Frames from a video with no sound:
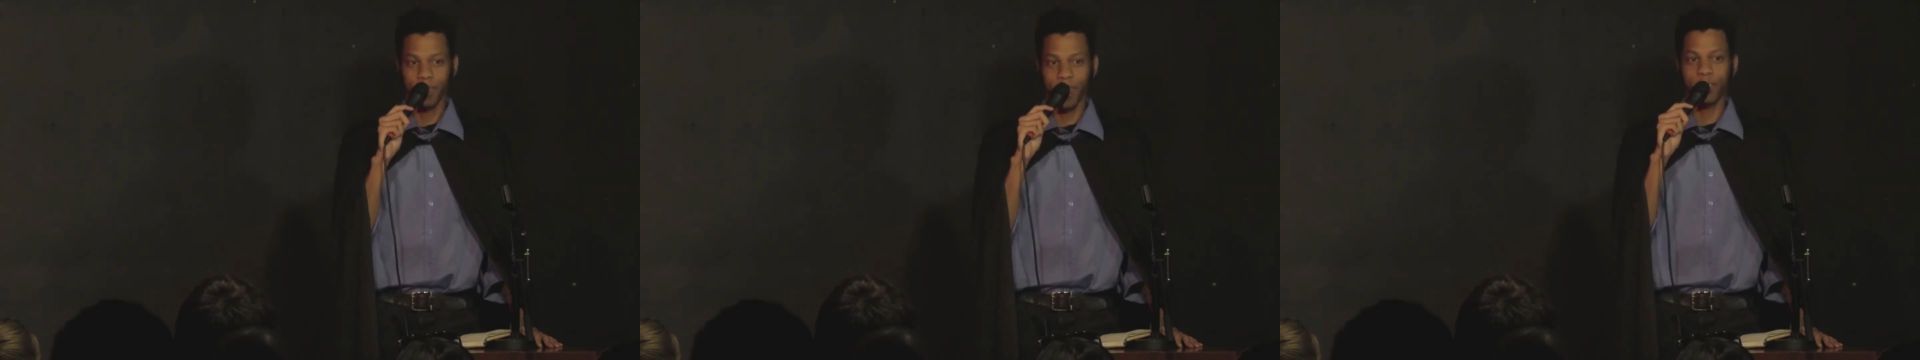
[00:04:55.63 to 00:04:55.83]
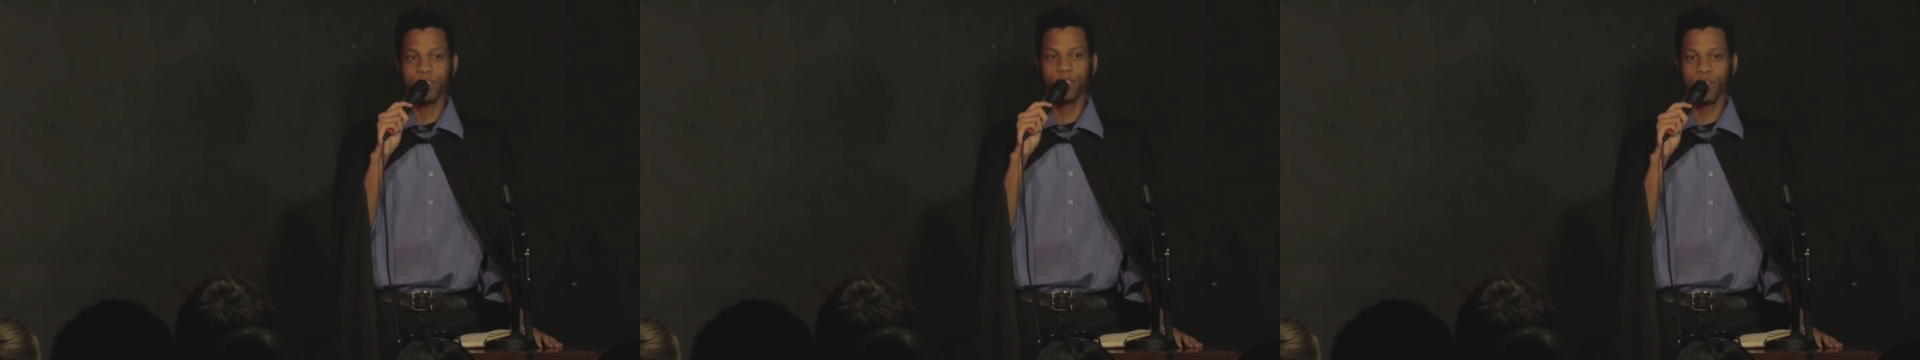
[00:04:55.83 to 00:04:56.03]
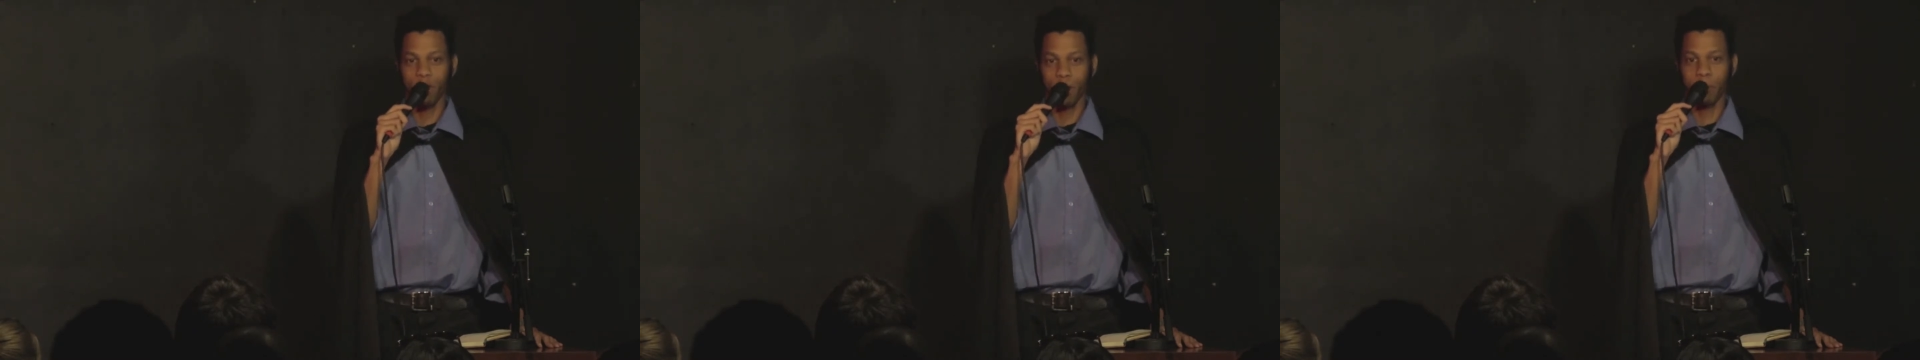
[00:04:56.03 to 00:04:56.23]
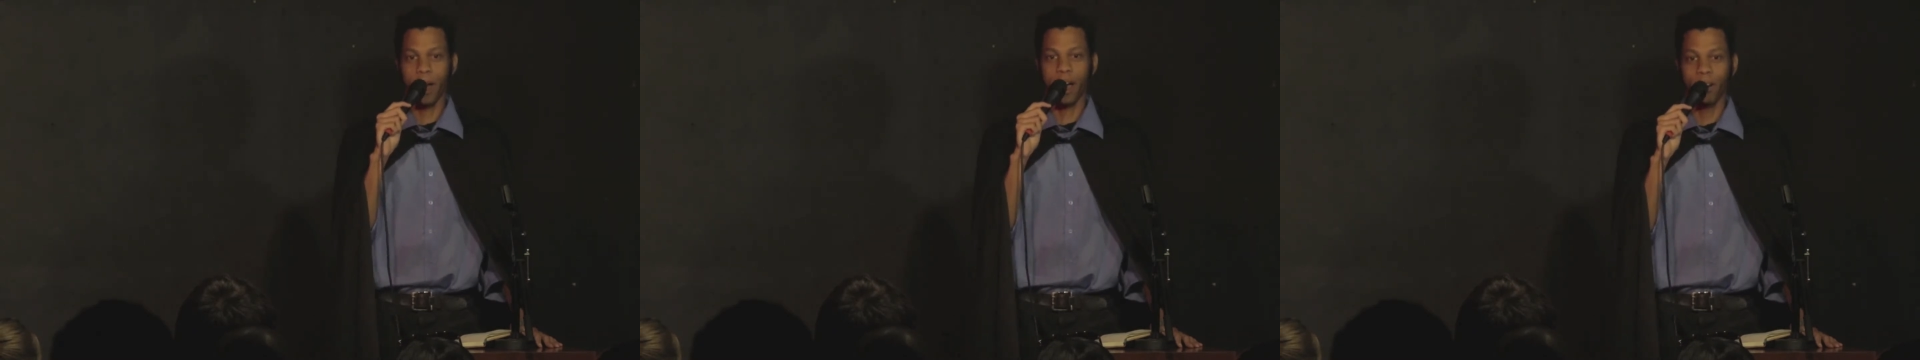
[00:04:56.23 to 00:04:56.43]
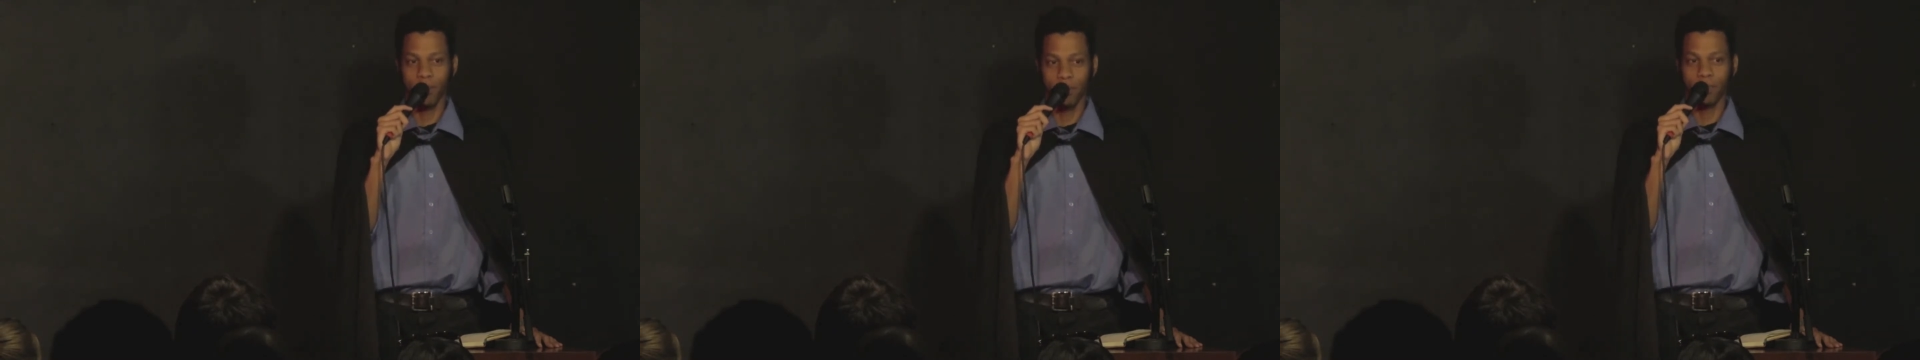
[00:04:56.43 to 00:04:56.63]
That's a joke
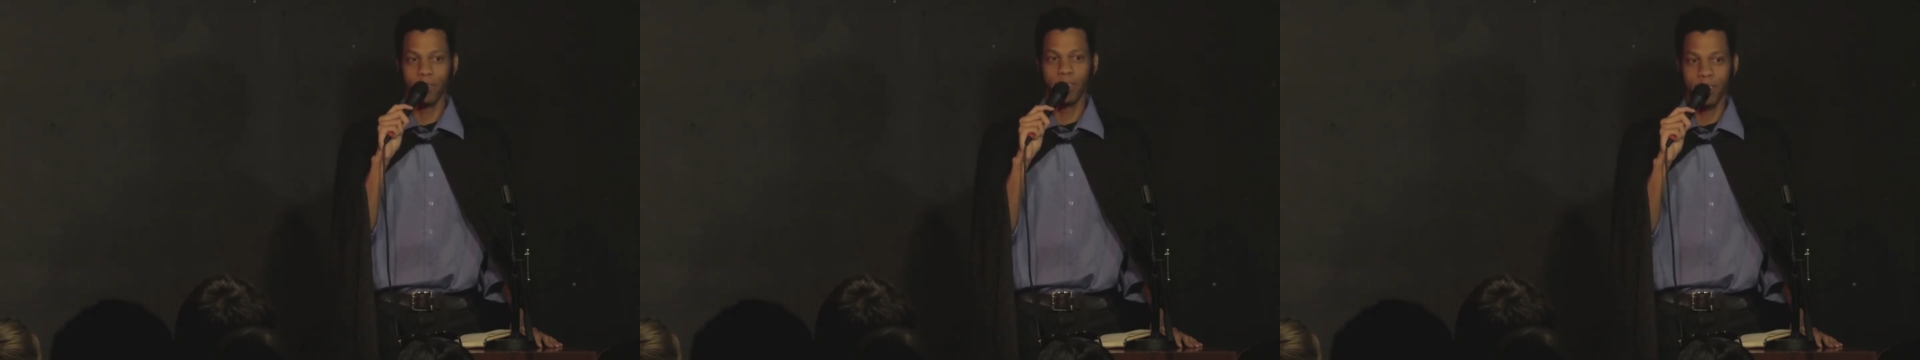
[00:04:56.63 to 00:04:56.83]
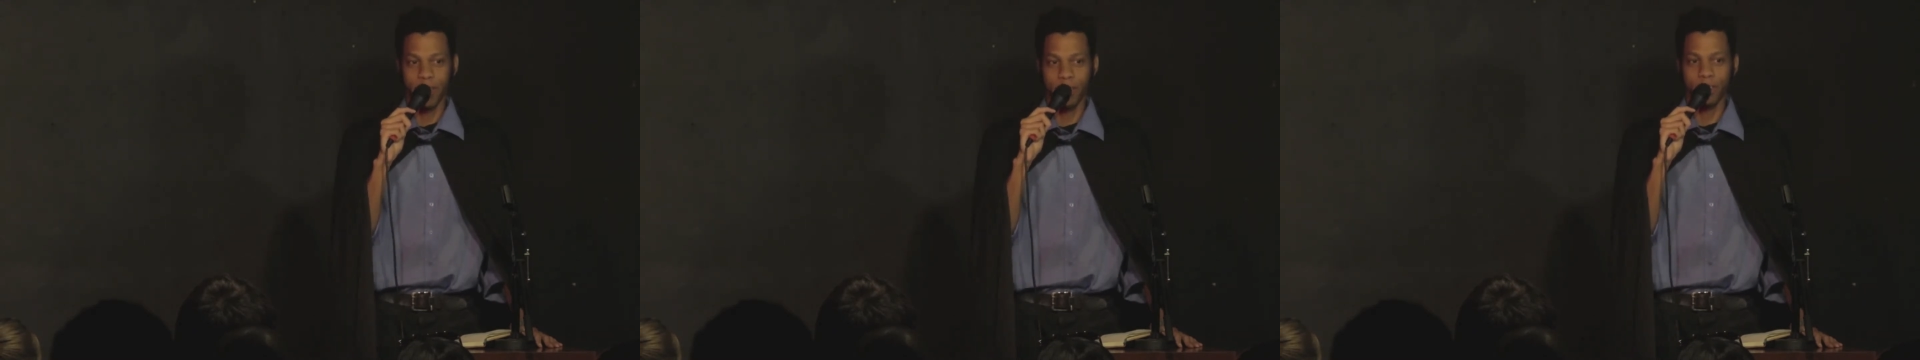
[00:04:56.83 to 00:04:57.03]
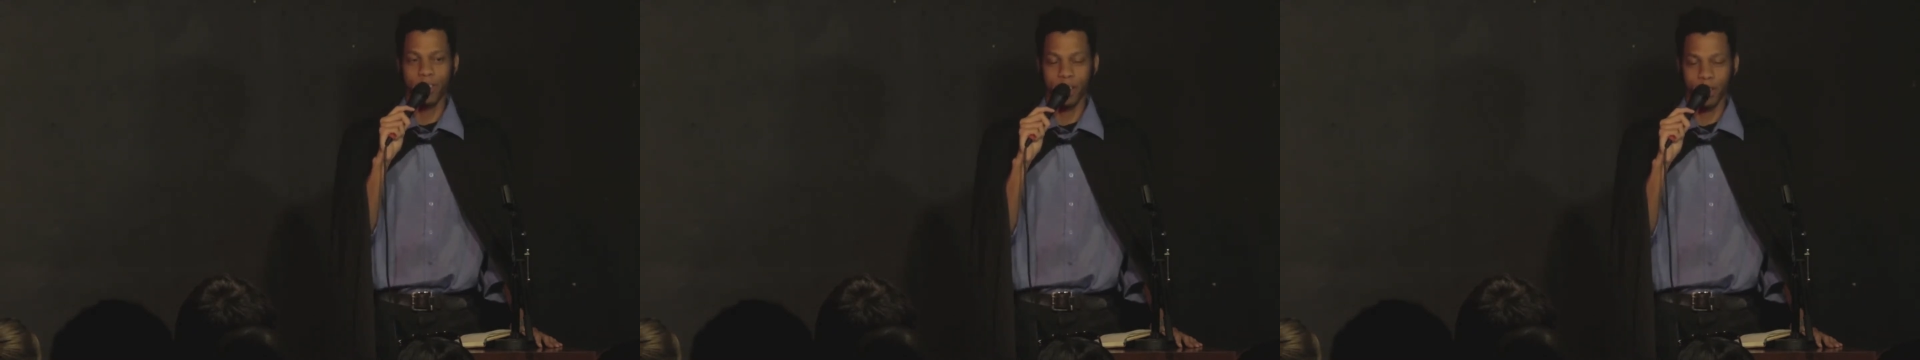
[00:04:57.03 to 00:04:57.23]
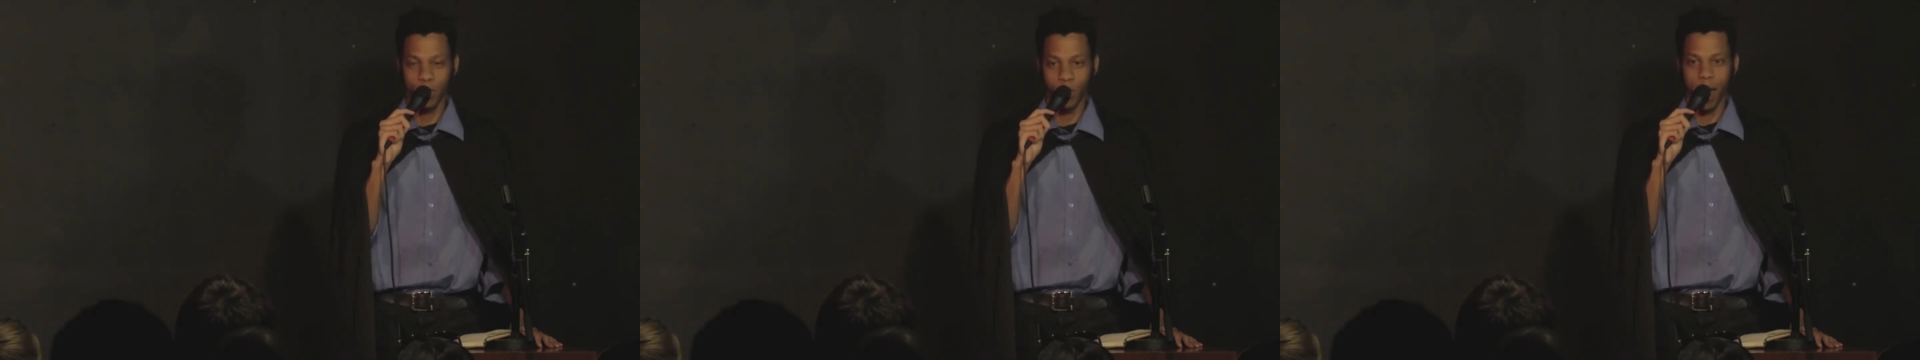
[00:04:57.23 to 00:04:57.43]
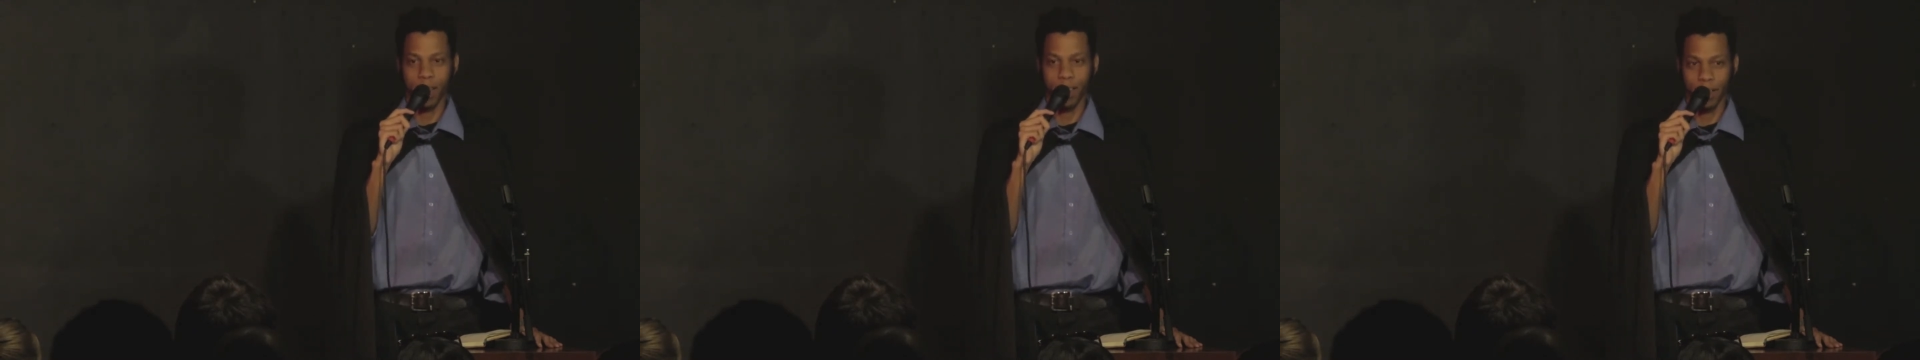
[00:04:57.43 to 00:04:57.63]
about his
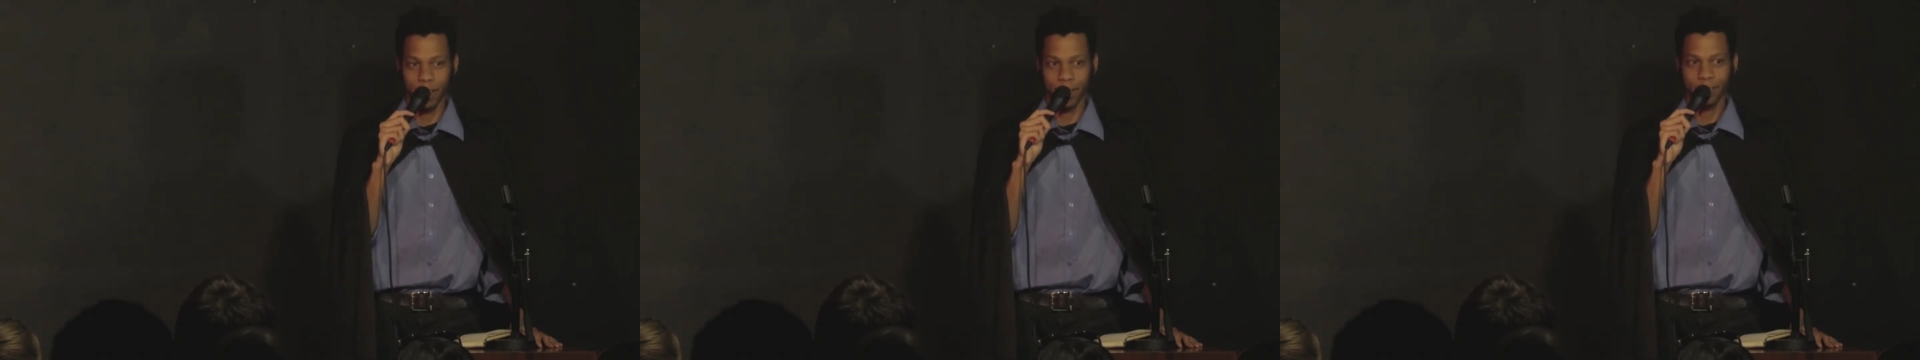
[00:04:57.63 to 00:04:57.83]
sexuality.